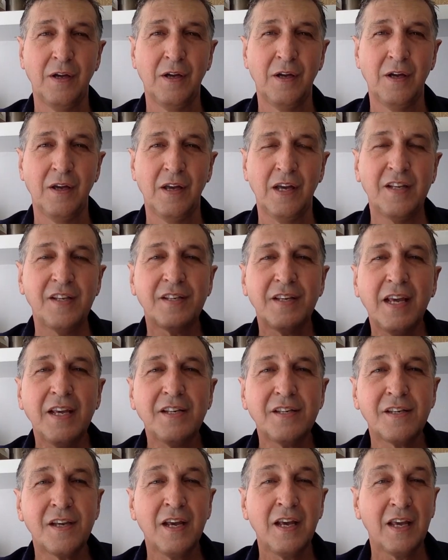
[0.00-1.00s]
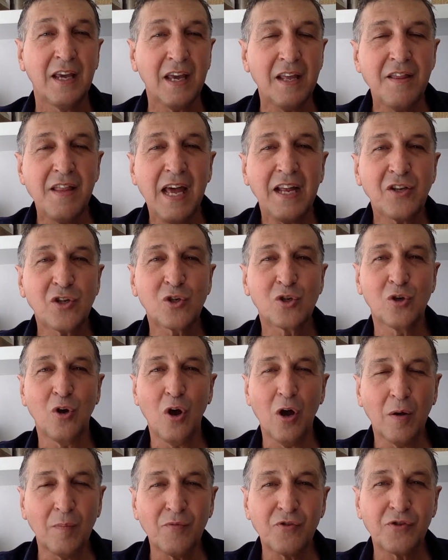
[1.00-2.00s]
It says in that
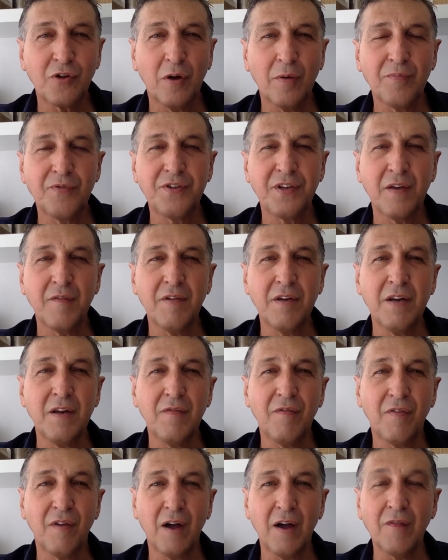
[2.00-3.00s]
Psalm, Psalm 75,